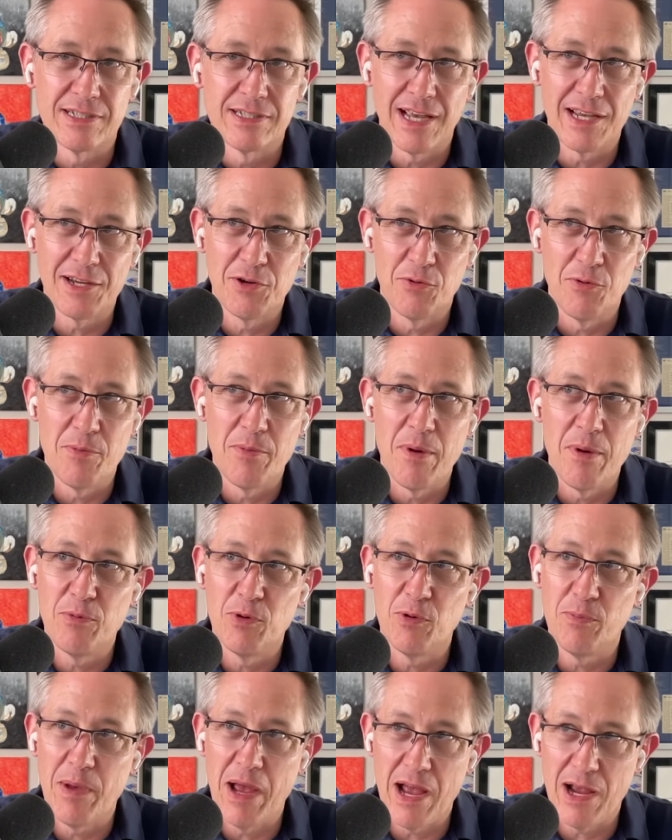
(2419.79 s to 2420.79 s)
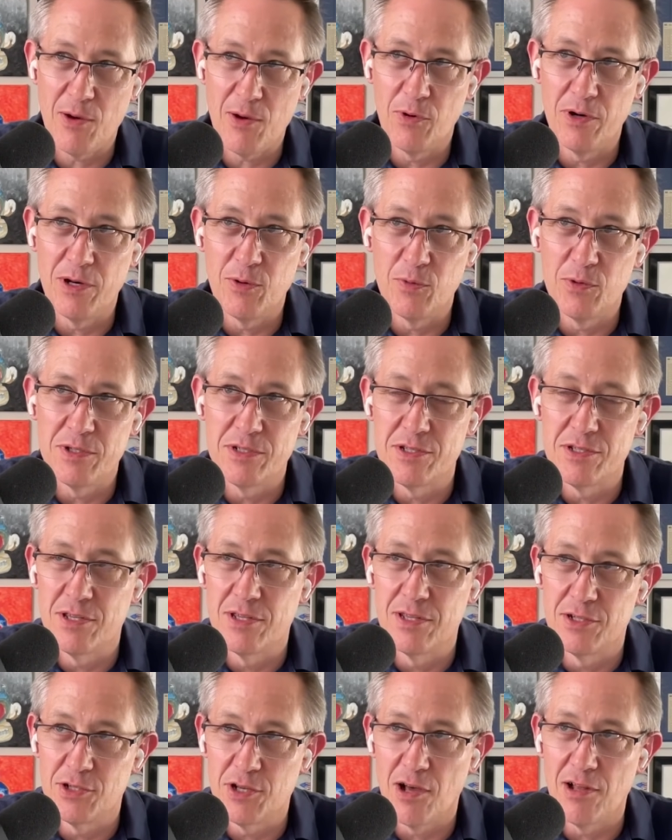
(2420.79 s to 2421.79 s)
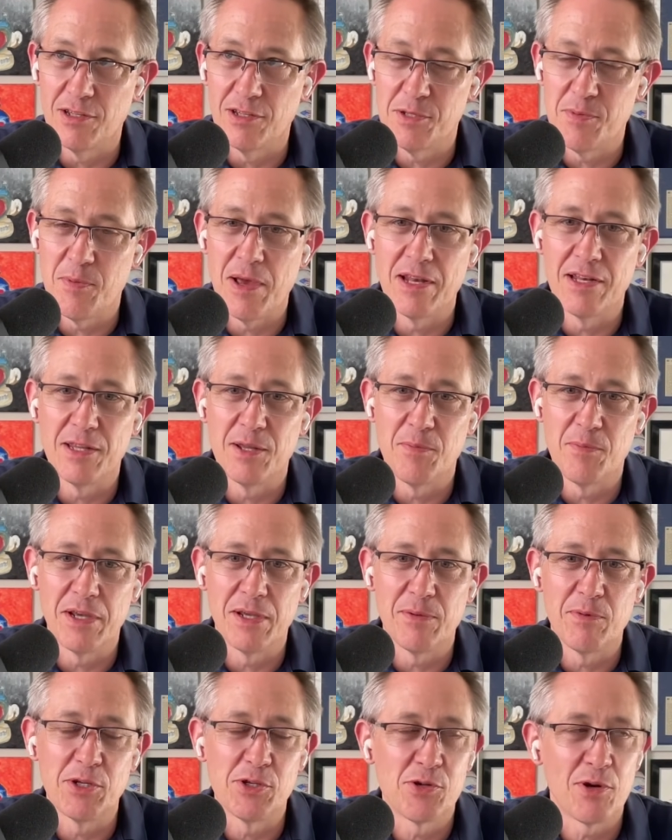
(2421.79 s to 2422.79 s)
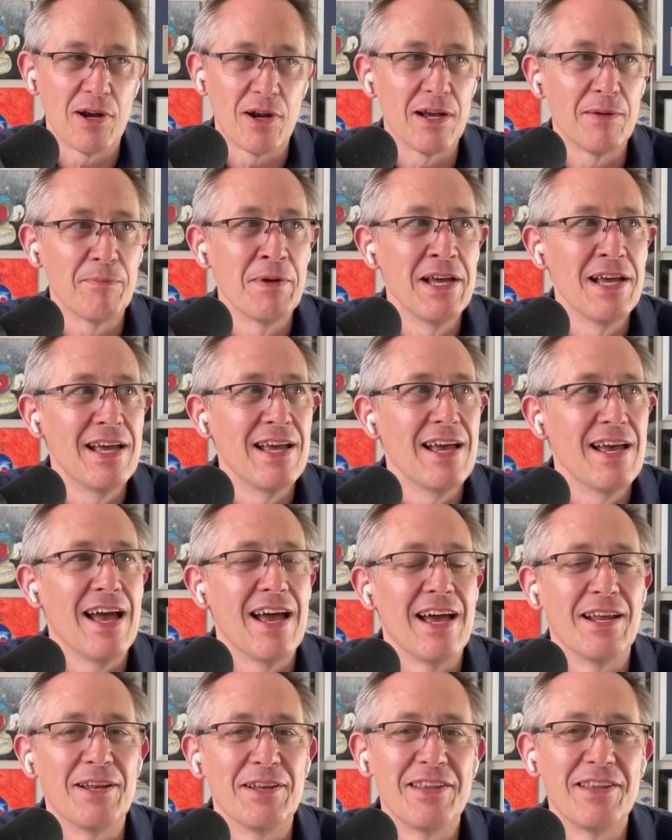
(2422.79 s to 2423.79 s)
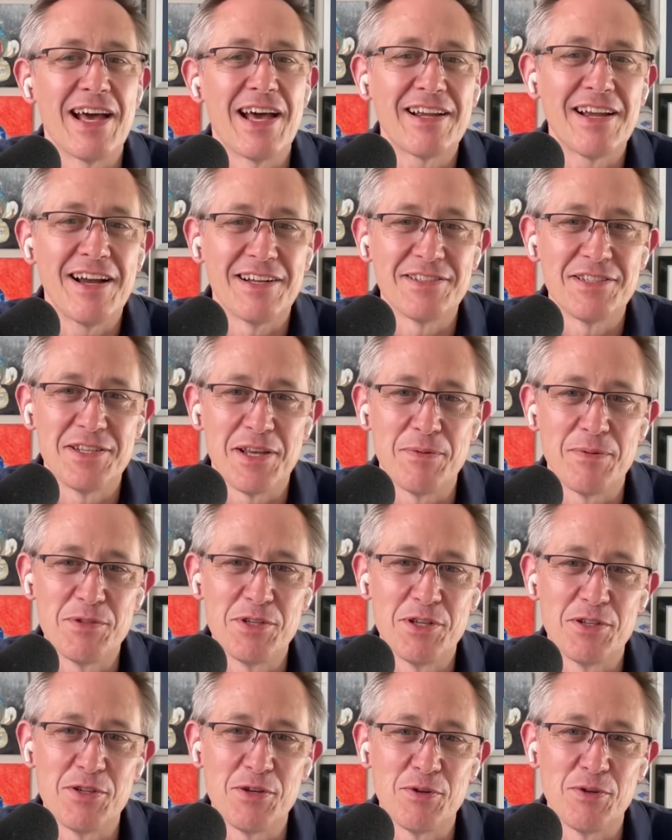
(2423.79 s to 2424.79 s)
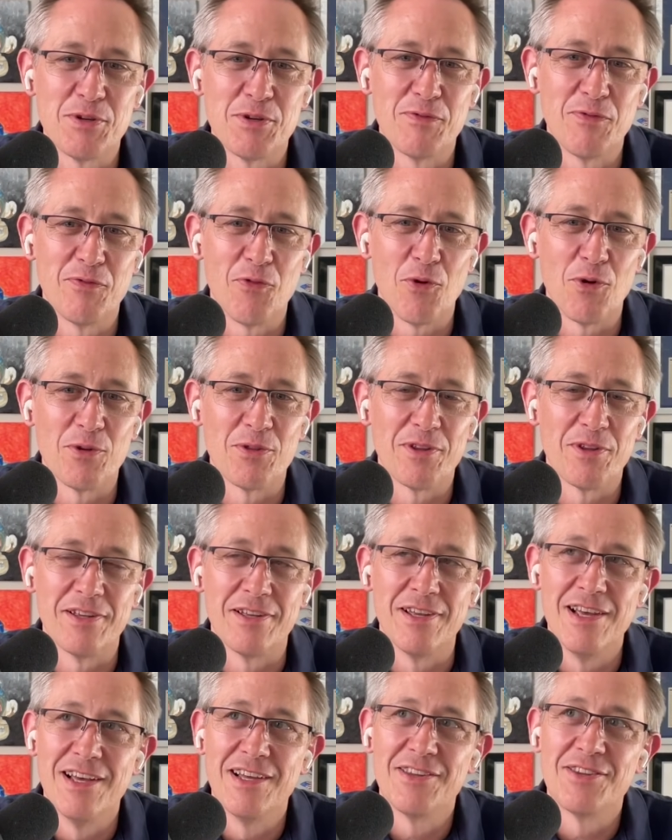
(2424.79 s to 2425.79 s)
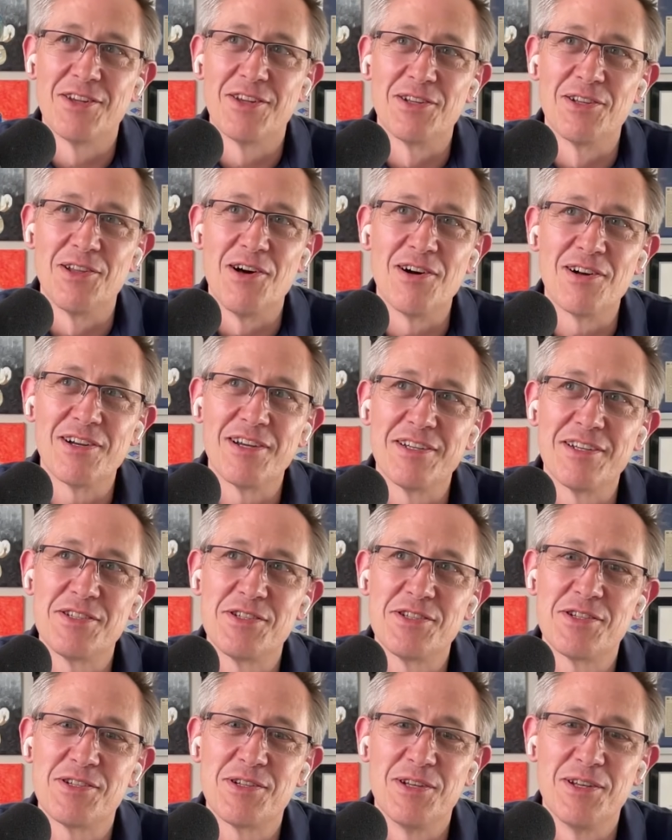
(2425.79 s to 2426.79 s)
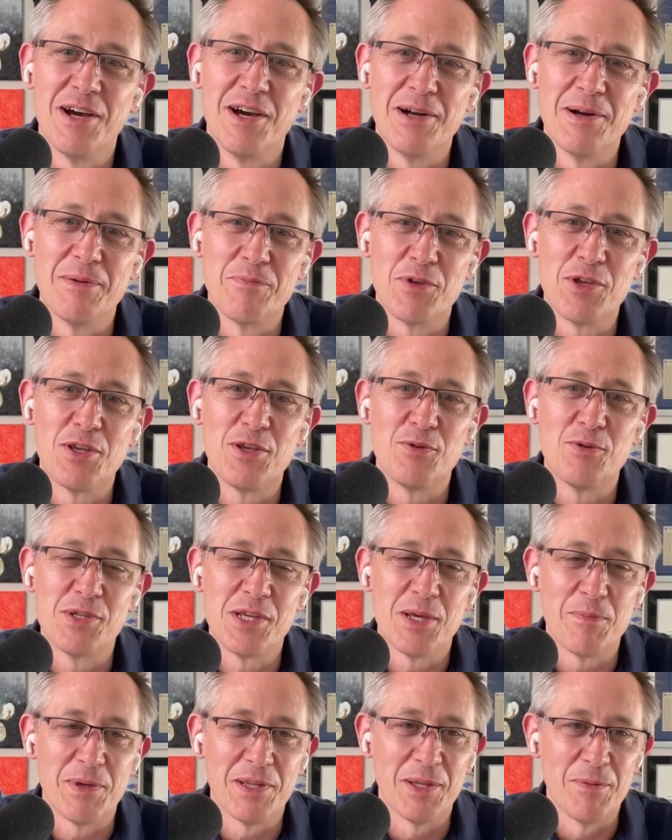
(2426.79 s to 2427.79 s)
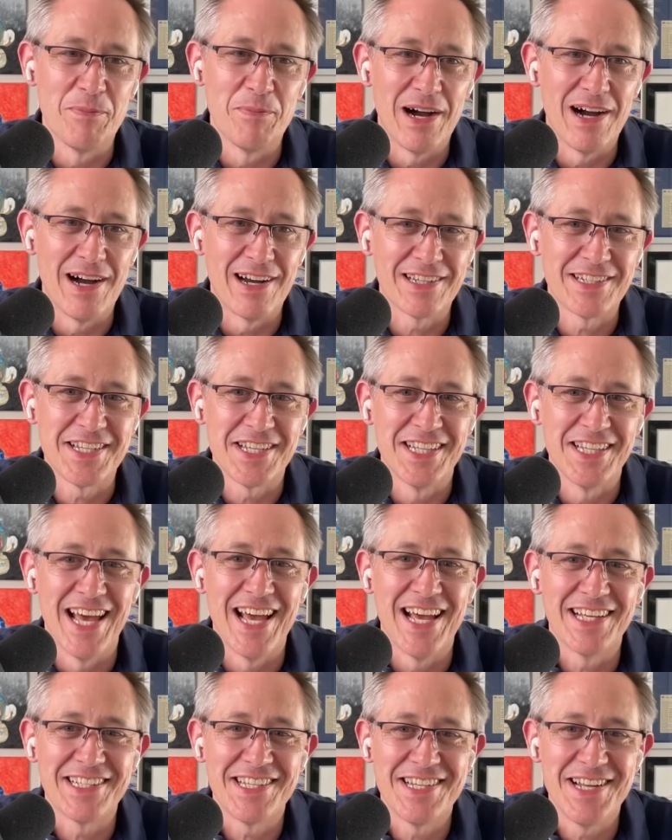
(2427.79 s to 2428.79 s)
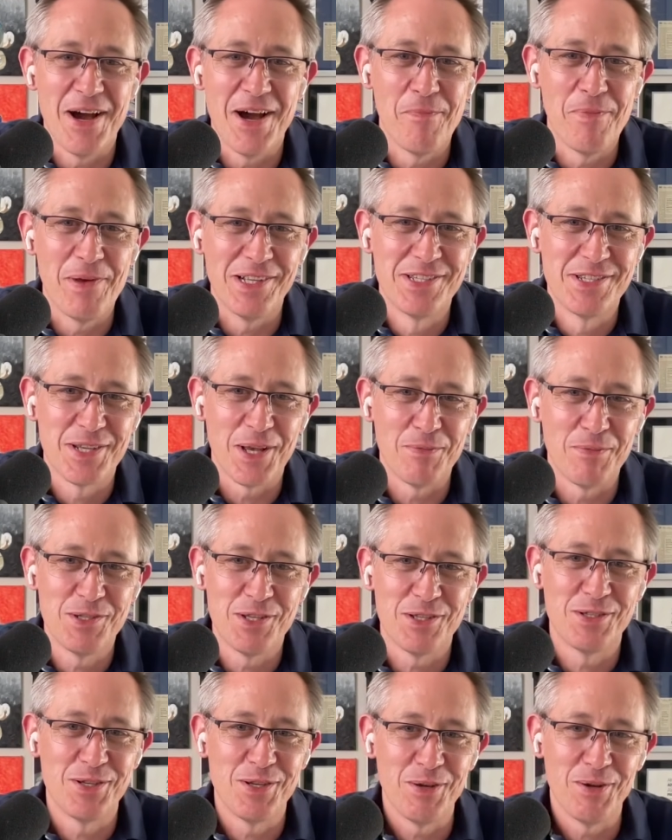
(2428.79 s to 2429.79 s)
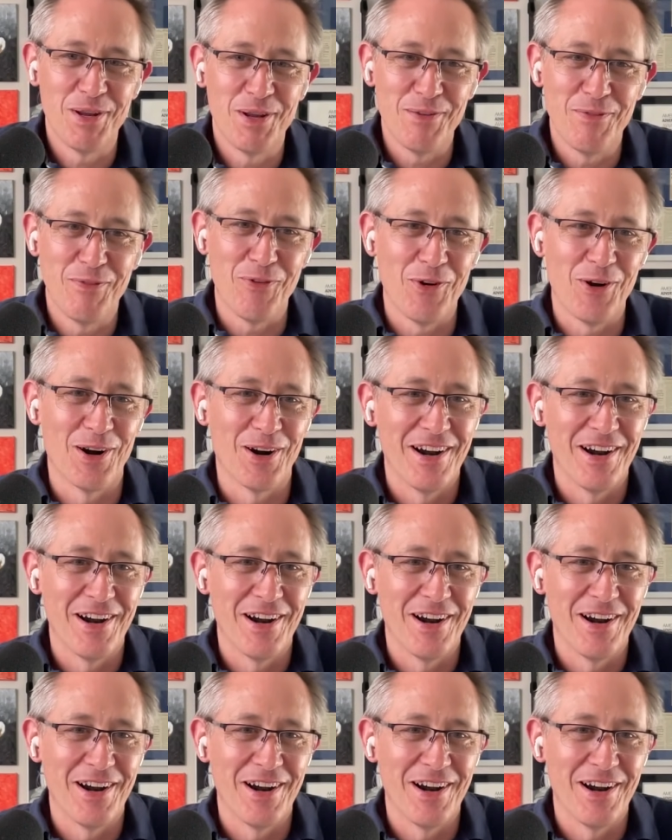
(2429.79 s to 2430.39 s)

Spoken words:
I can remember back when it was the tallest man in the pygmy tribe, and that got substituted for the longest Q-tip in the box, and that's now been substituted for